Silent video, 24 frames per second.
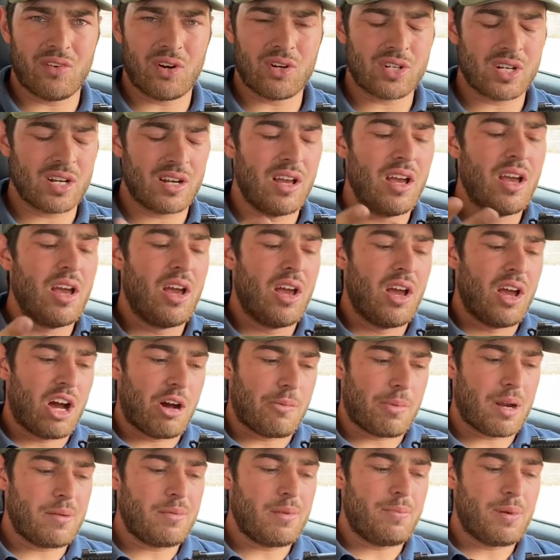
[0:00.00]
version. I'll
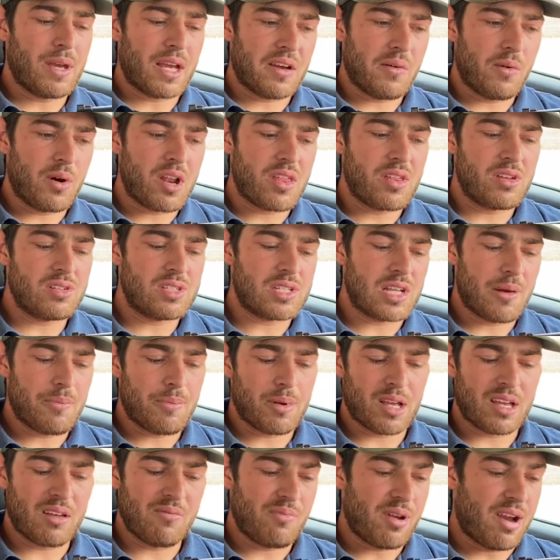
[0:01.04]
probably be picking one of those up
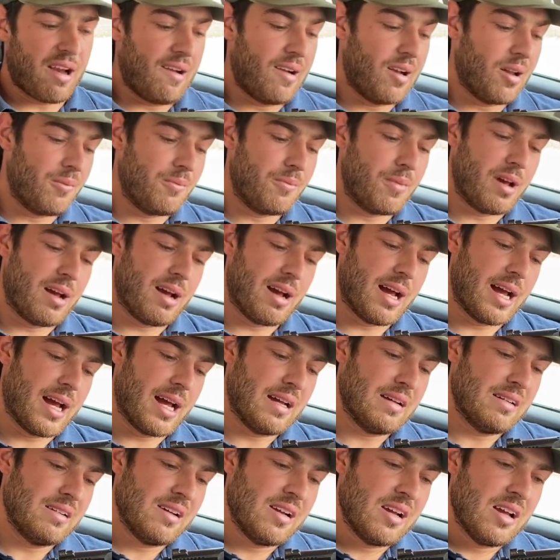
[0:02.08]
and comparing them.
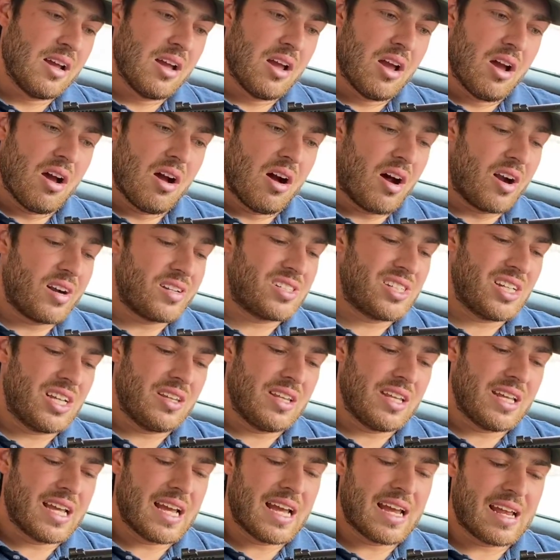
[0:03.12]
Honestly, in
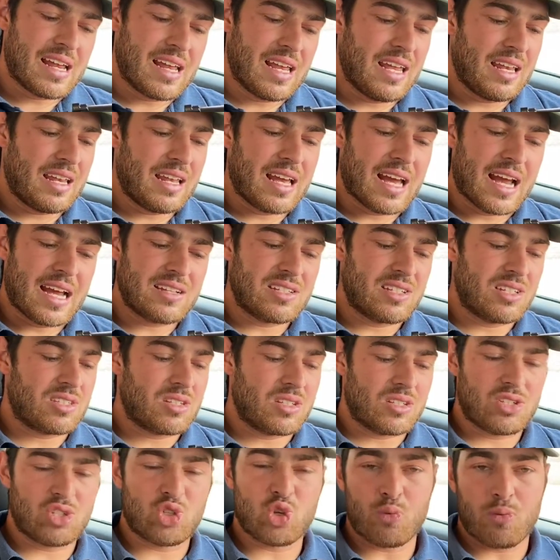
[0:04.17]
the end, guys,
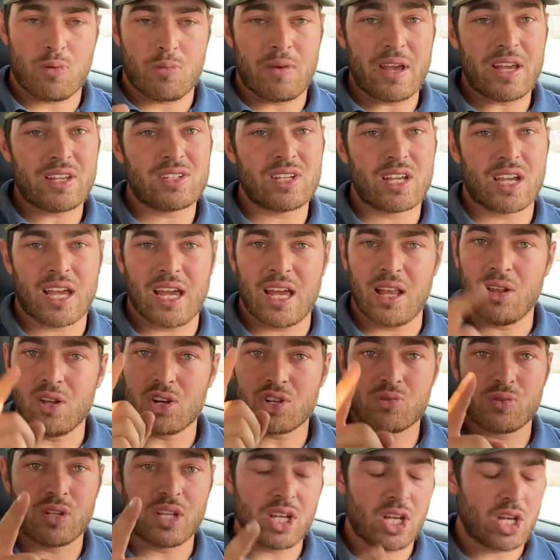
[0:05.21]
it's super basic. It
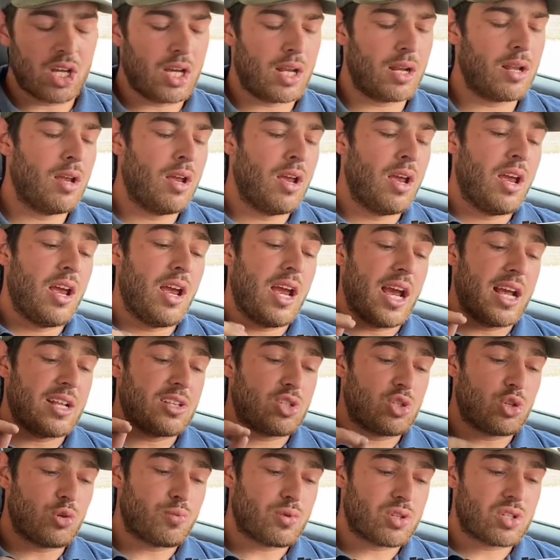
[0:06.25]
looks really good. It's
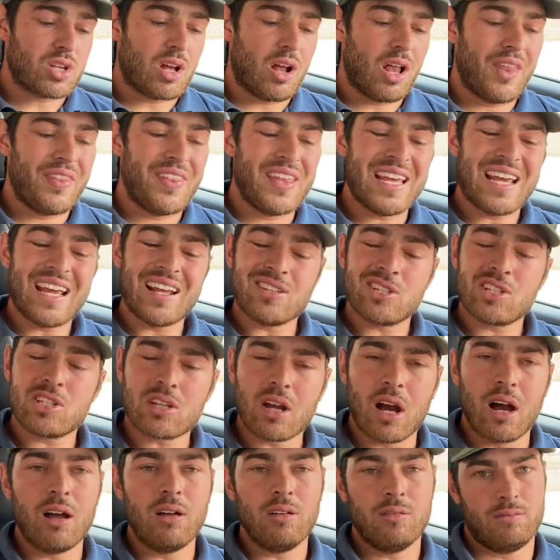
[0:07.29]
super solid. The
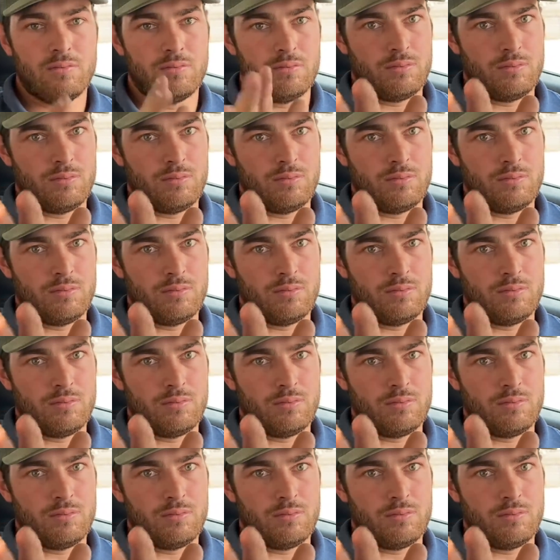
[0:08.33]
install